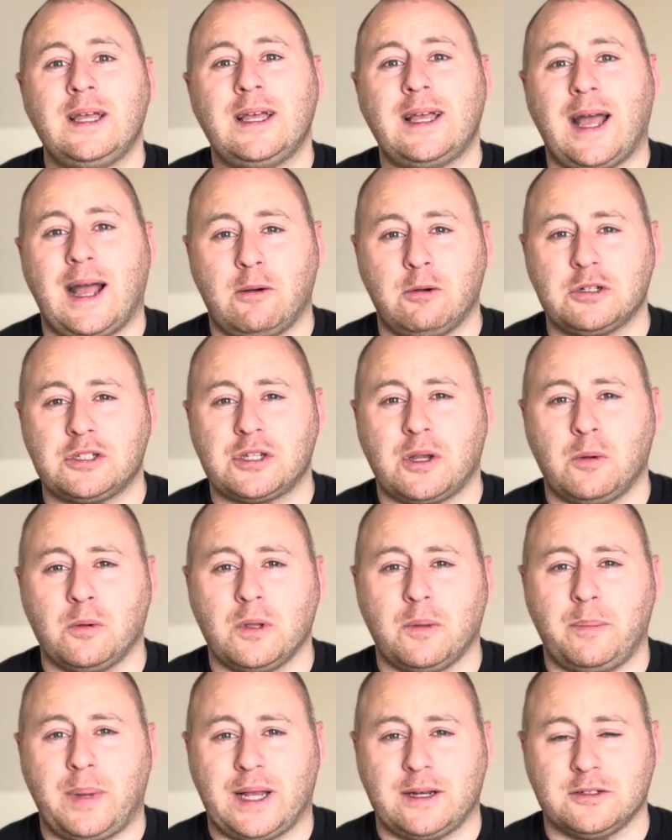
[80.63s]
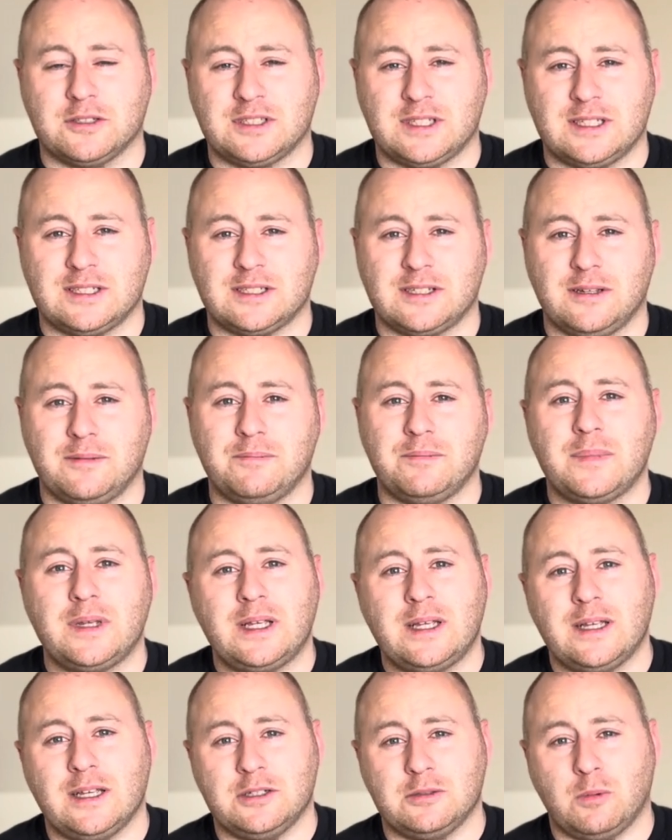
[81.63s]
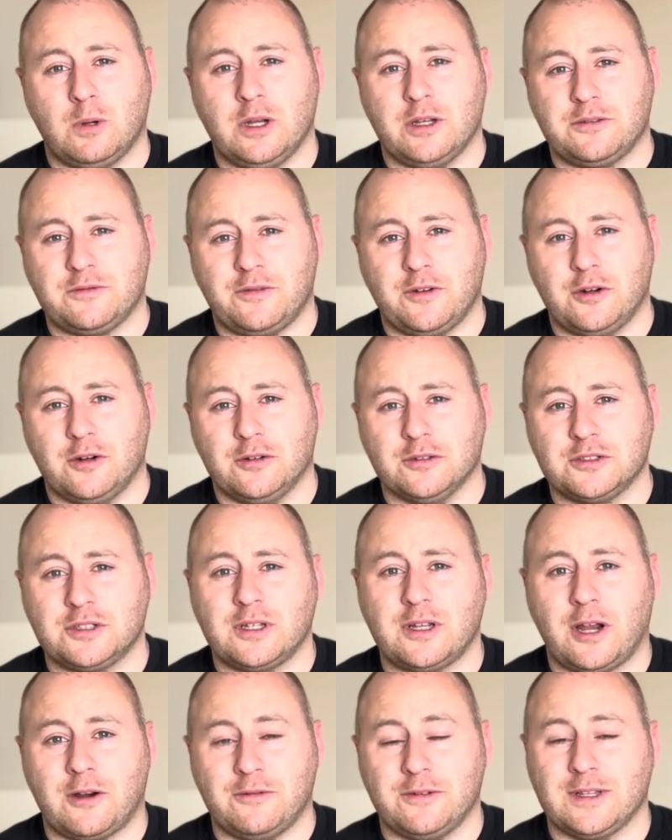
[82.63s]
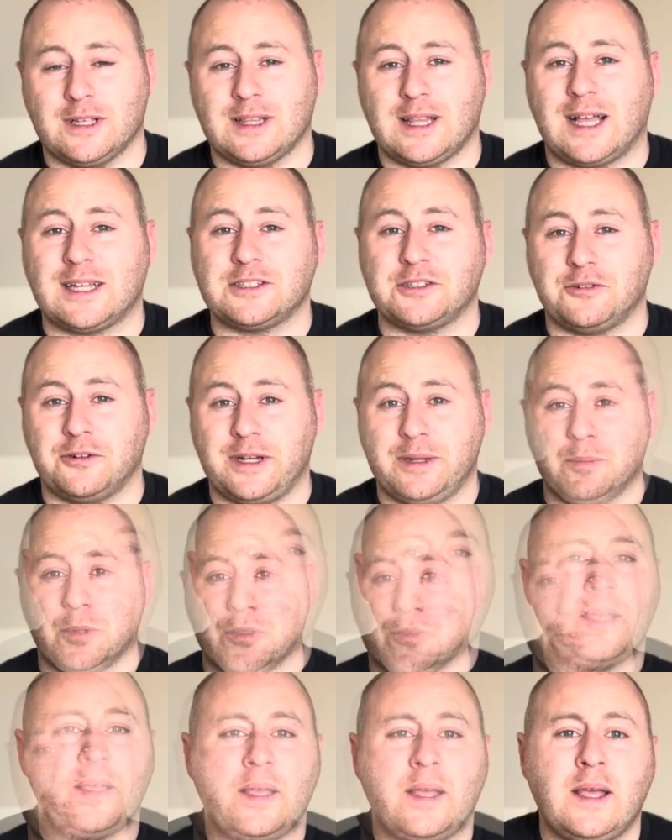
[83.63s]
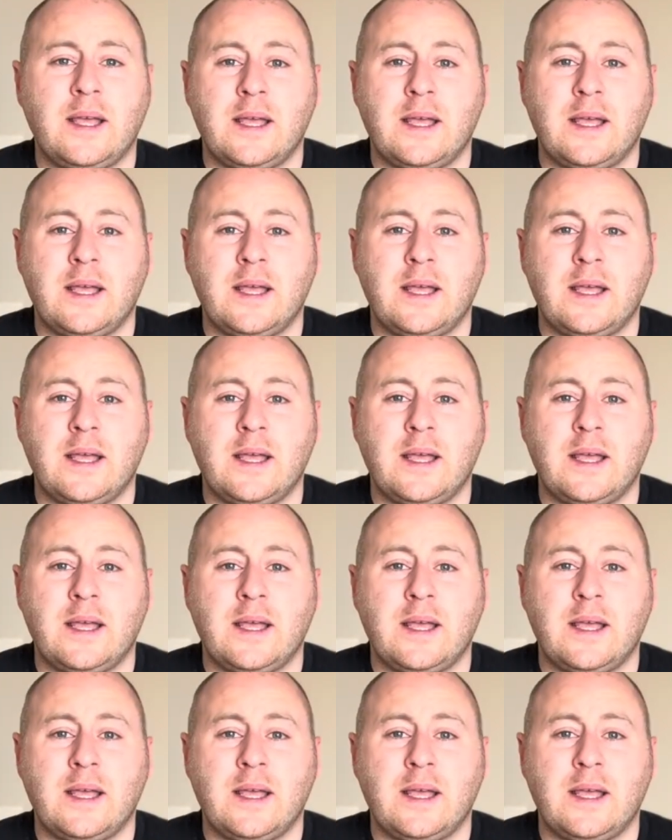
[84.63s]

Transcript: our solar panel system has worked for us over the last 3 months.